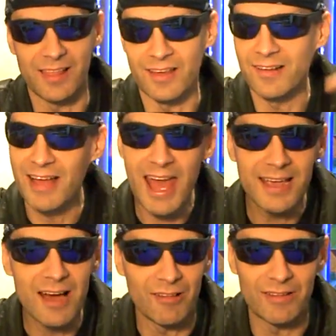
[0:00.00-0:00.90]
Little
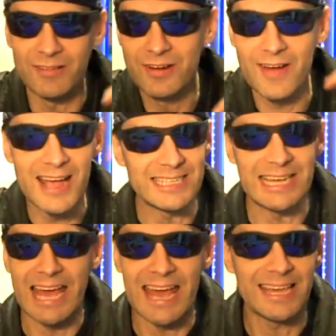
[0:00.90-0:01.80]
Ego, Little
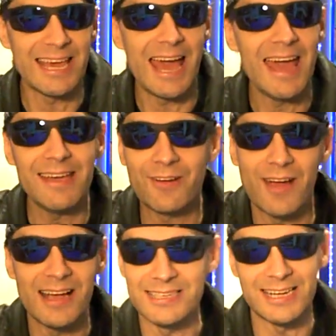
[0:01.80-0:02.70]
Crazy, aka
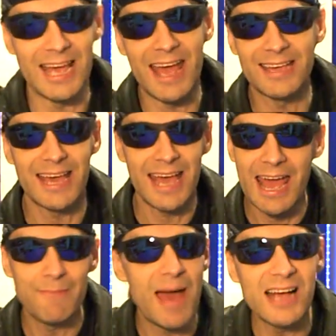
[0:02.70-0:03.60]
Crazy,
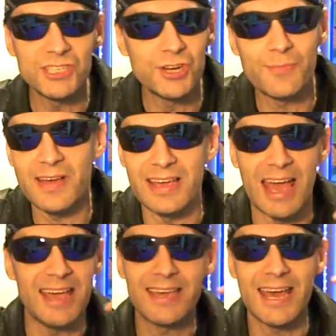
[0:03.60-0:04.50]
aka Masturbate,
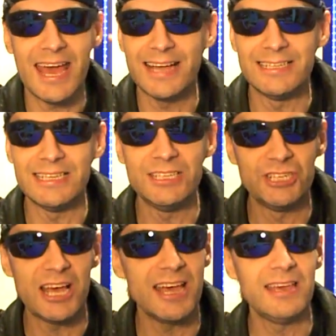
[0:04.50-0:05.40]
aka
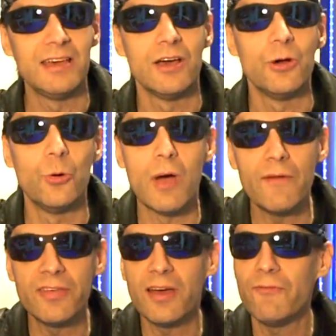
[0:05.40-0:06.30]
DJ,
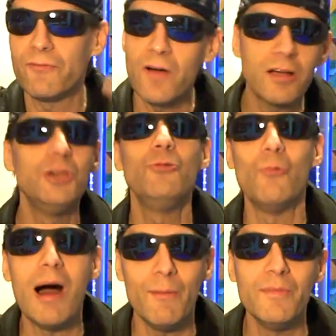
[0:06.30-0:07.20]
whoever the fuck you
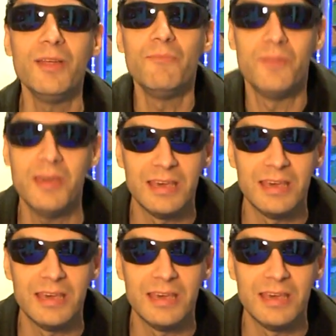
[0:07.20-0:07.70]
want me to be.